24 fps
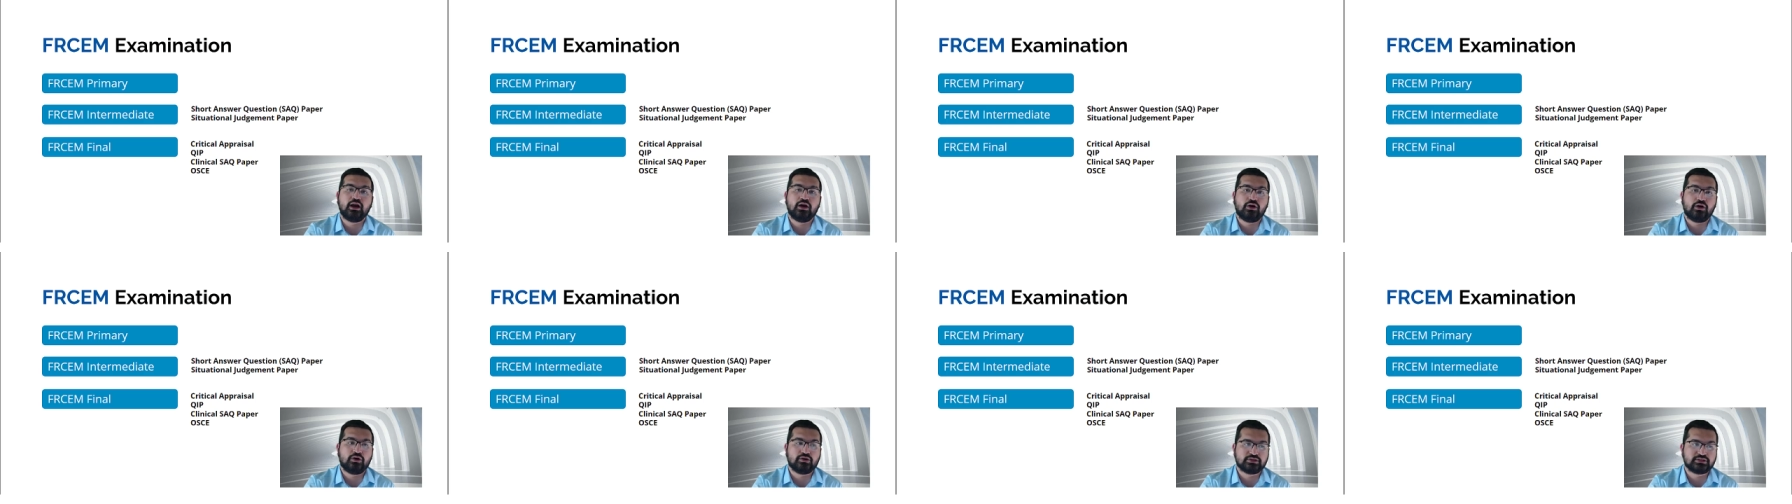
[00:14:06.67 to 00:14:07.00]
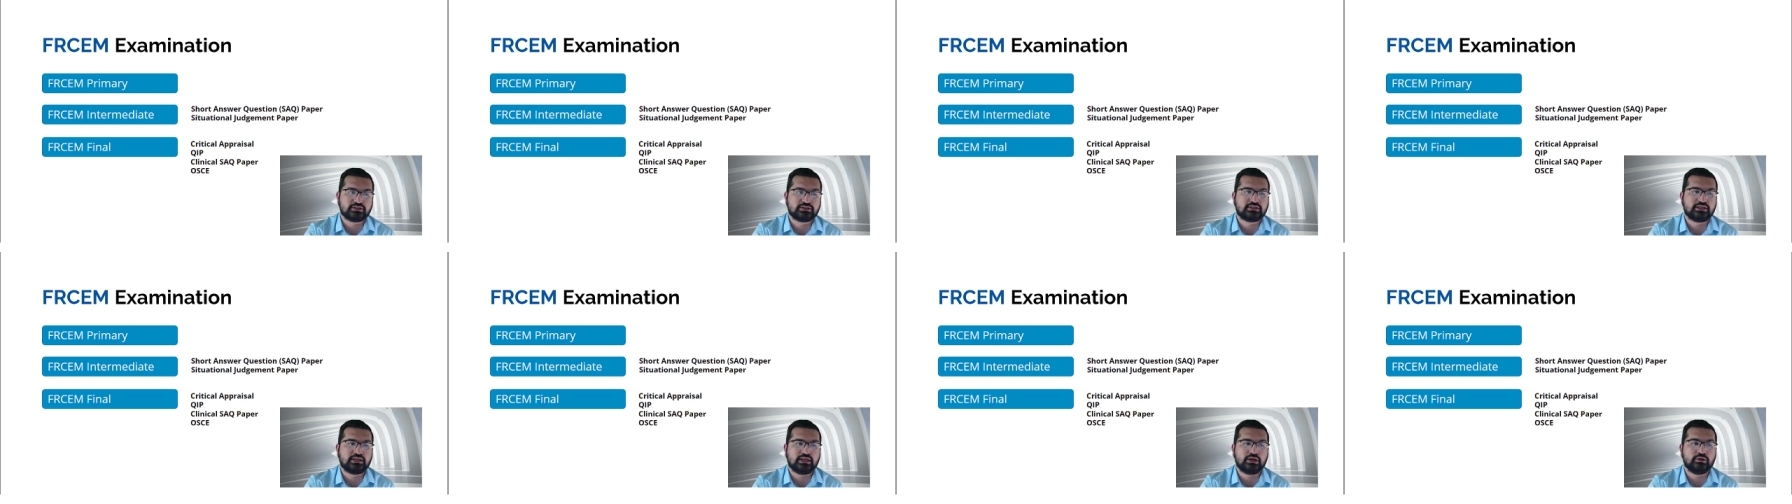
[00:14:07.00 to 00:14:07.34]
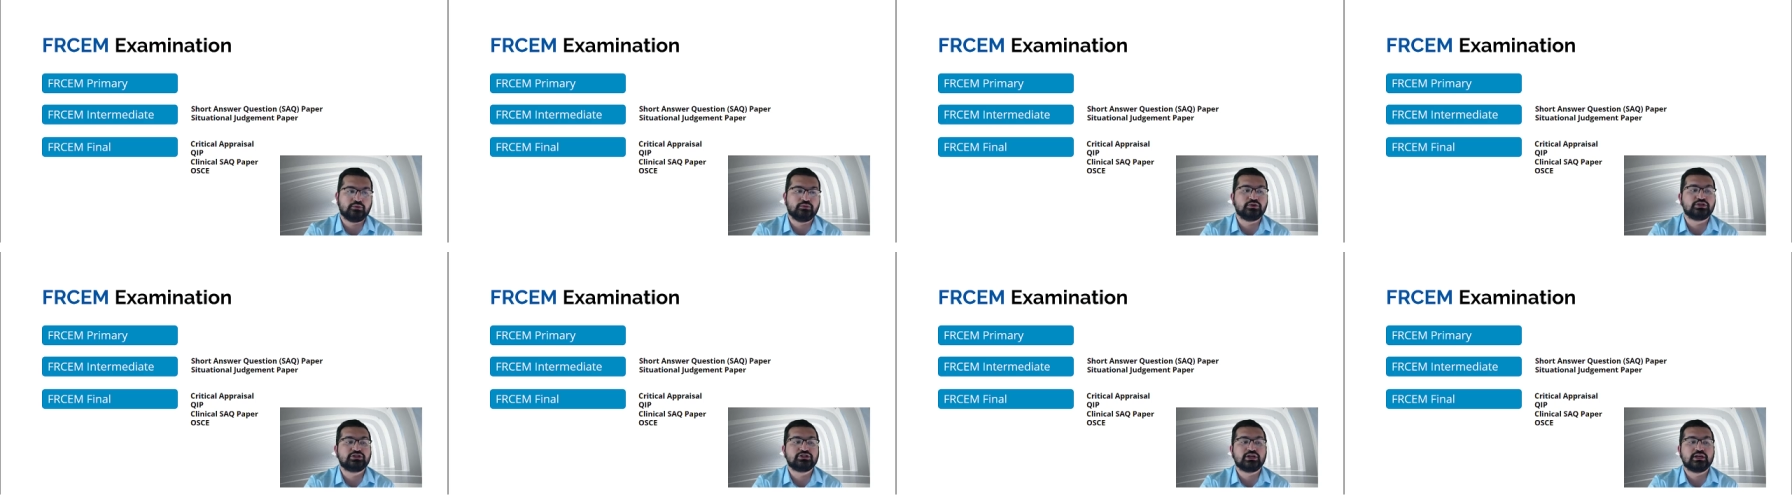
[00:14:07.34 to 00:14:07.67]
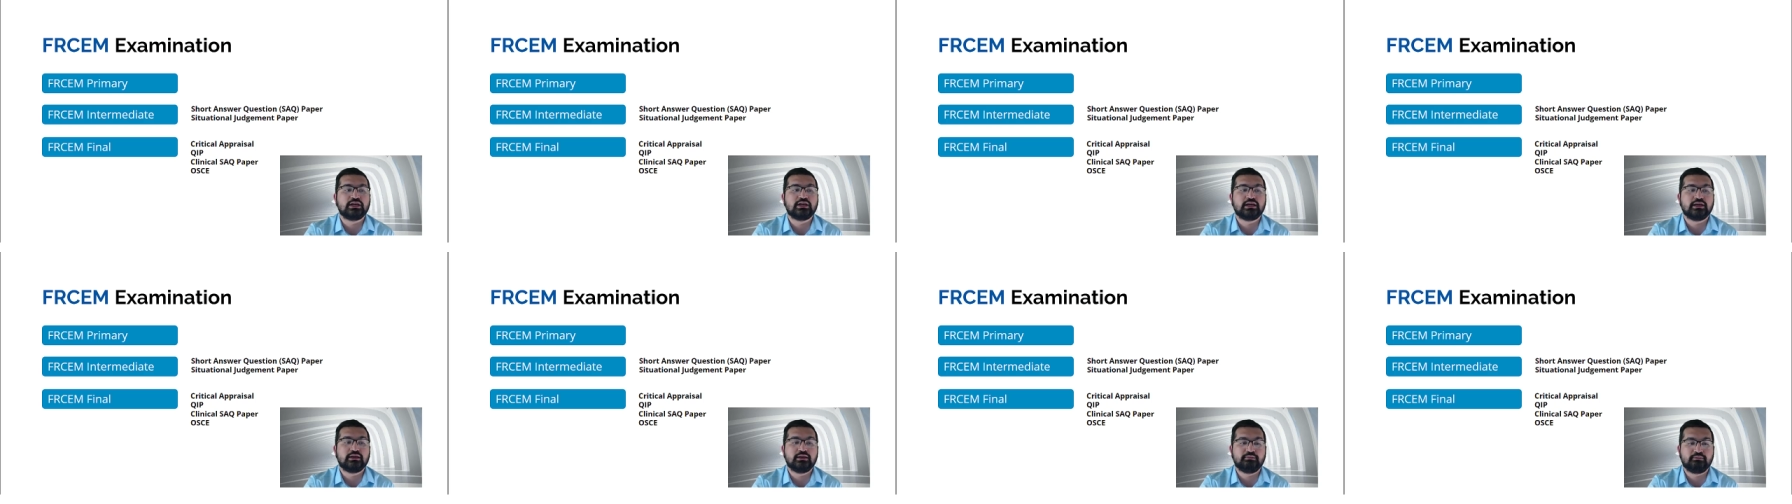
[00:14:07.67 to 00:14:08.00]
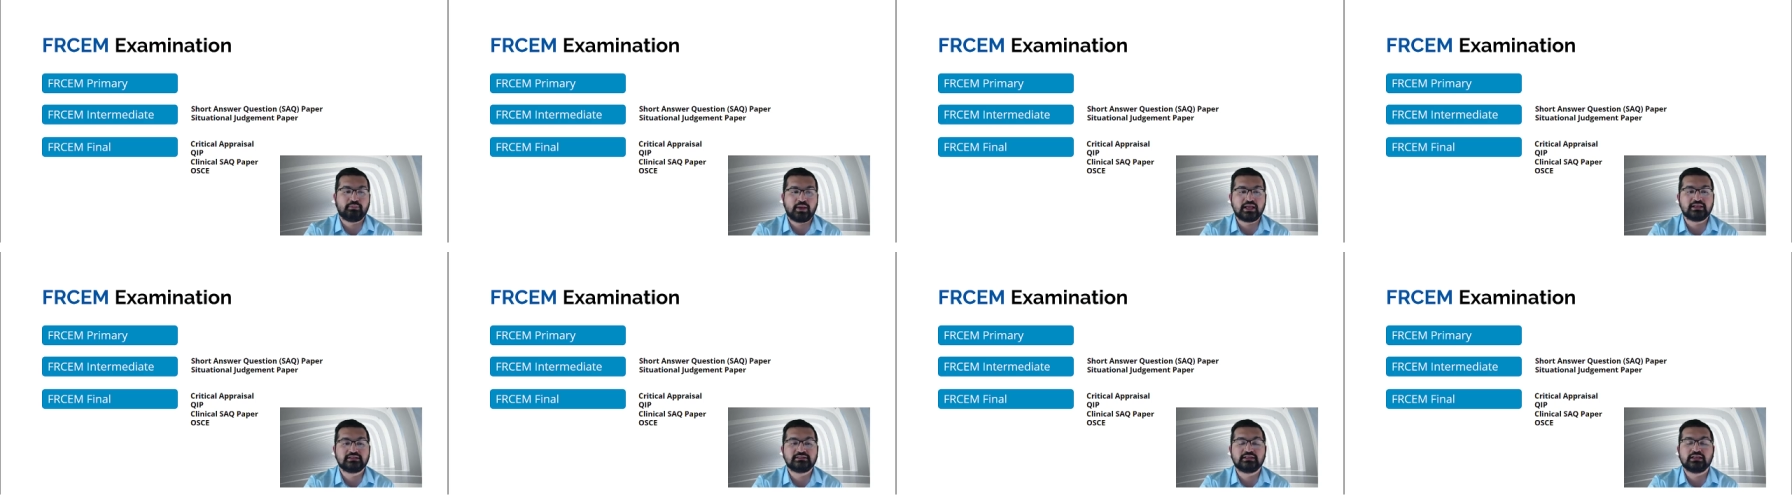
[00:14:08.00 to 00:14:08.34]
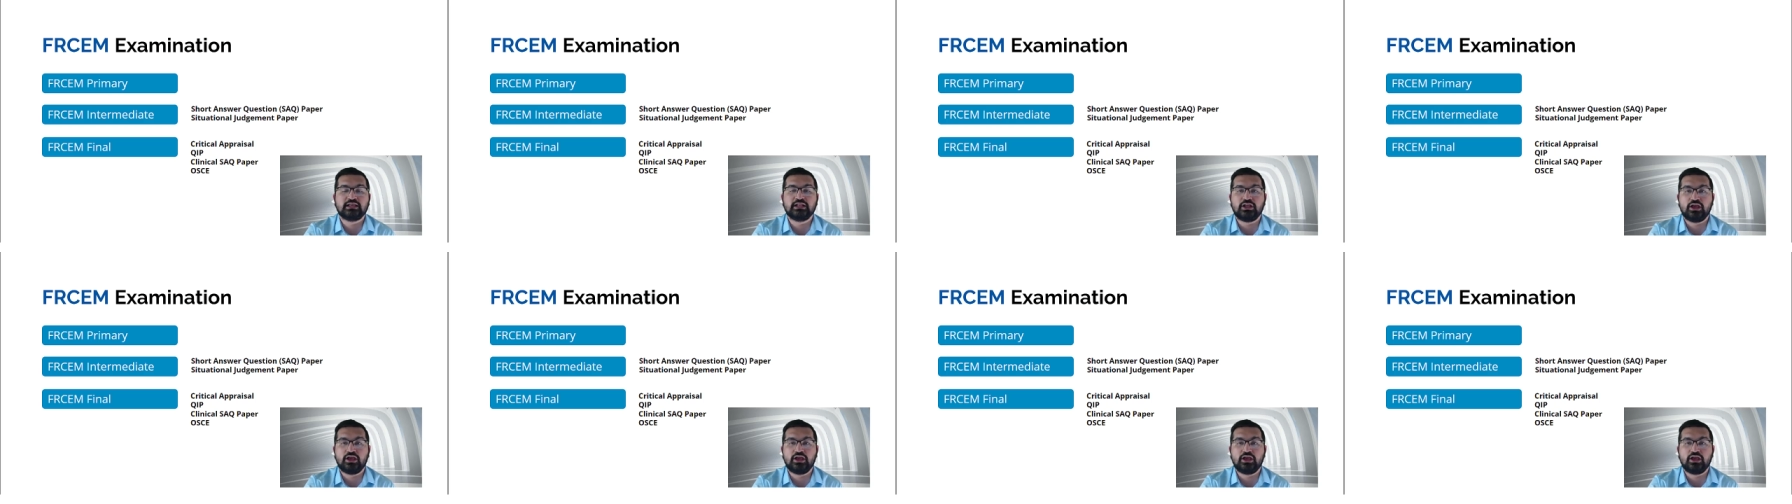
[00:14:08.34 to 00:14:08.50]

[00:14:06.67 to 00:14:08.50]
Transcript: OSCE, which basically